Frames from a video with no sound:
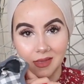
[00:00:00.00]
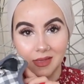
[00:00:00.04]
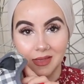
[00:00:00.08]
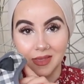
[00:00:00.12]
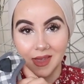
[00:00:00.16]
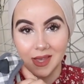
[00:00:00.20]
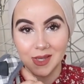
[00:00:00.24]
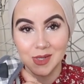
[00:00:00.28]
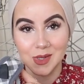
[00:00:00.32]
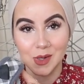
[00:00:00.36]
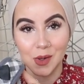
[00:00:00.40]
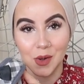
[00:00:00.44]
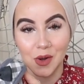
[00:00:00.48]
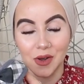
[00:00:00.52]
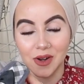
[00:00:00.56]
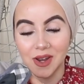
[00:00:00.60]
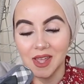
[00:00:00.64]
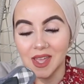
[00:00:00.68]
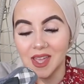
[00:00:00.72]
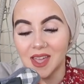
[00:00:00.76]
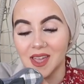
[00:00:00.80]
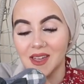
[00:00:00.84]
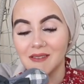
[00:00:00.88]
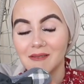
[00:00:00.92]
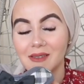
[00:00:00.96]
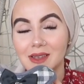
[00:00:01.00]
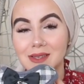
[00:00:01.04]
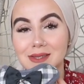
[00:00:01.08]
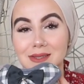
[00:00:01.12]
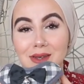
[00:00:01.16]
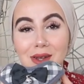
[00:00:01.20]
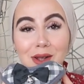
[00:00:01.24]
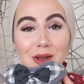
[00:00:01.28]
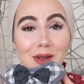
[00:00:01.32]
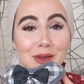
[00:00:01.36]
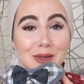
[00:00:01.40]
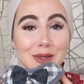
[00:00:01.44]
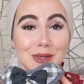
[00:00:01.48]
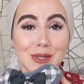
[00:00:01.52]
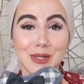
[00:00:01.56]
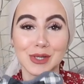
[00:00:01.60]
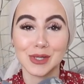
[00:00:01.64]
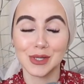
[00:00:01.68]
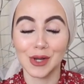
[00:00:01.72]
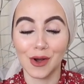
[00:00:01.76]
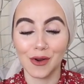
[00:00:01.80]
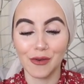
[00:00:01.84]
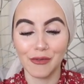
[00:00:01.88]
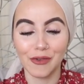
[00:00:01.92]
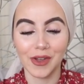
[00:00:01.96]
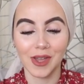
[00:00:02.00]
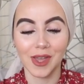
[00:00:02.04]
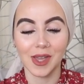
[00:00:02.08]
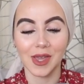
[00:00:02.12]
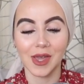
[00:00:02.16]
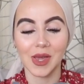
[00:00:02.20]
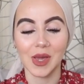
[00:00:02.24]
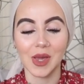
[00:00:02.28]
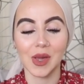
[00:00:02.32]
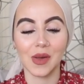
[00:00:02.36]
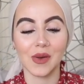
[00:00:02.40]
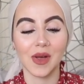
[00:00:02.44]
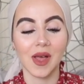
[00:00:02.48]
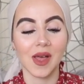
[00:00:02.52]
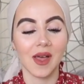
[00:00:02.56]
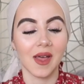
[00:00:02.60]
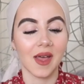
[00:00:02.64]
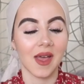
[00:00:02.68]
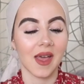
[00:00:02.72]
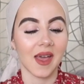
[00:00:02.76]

this on him it's gonna look so freaking cute